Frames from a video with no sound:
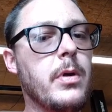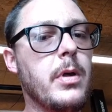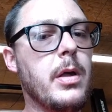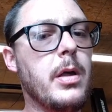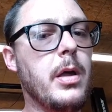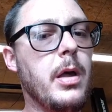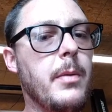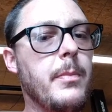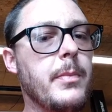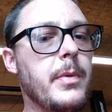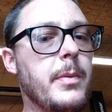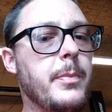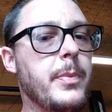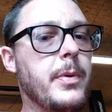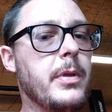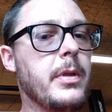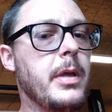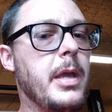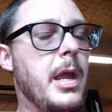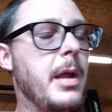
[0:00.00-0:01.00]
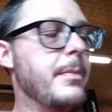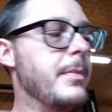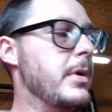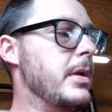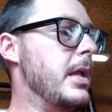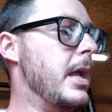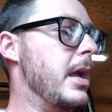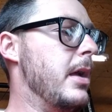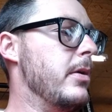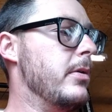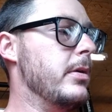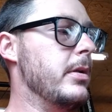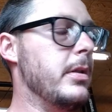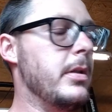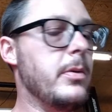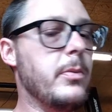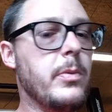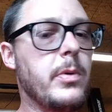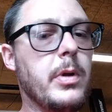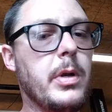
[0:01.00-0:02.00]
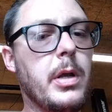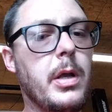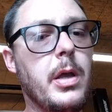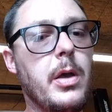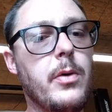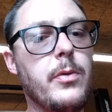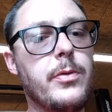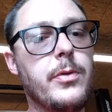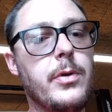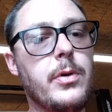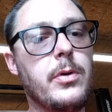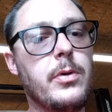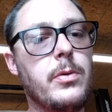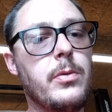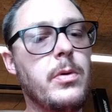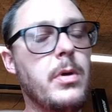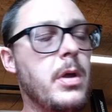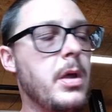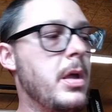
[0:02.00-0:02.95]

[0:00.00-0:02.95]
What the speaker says: I'm gonna put the camera down, and then we're gonna go through